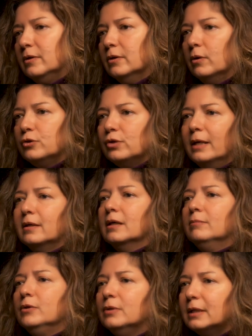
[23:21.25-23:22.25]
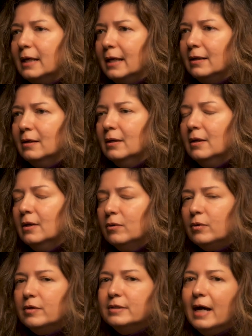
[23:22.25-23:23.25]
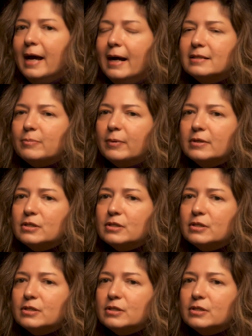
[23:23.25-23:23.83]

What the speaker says: you know, and try to communicate with the diaspora.